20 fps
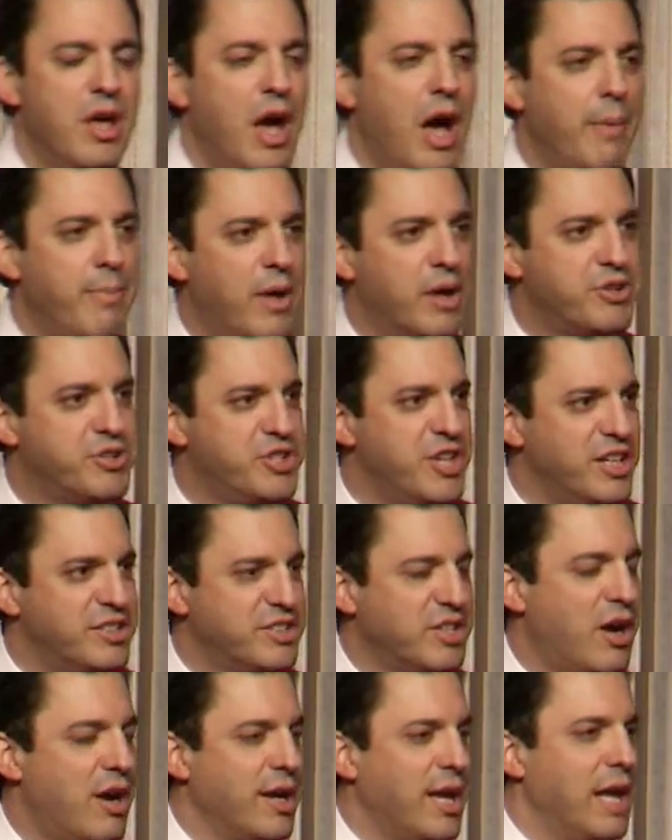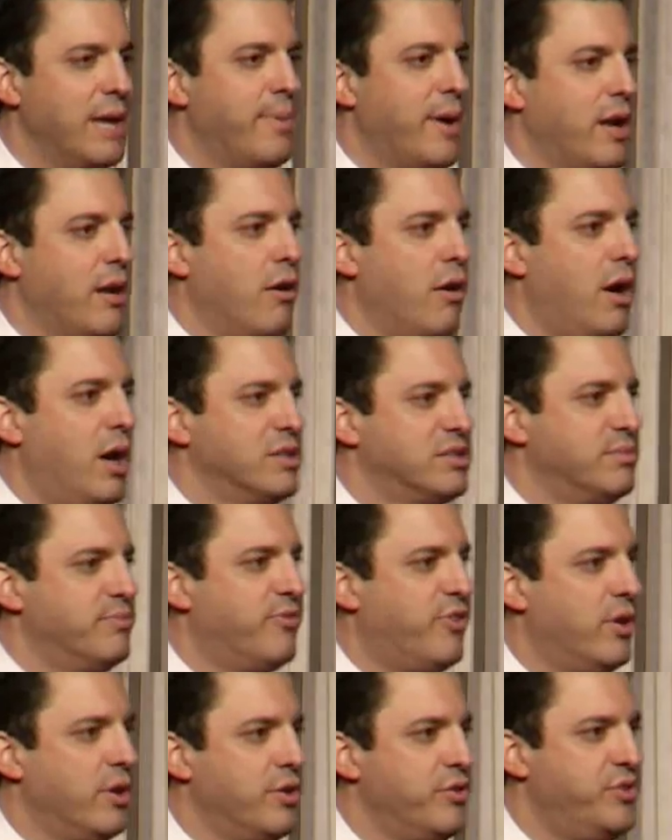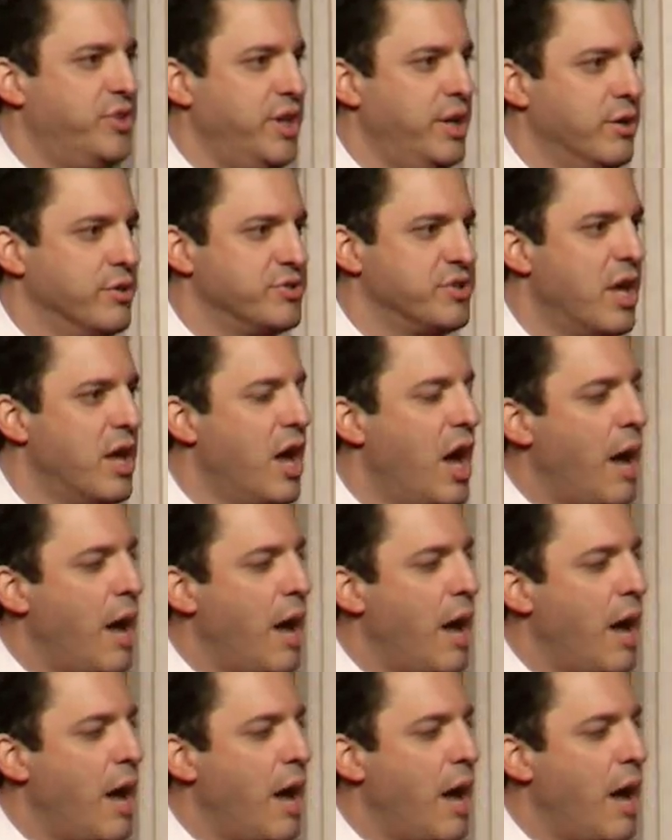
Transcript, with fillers: I'm not just talking about our awesome volunteers.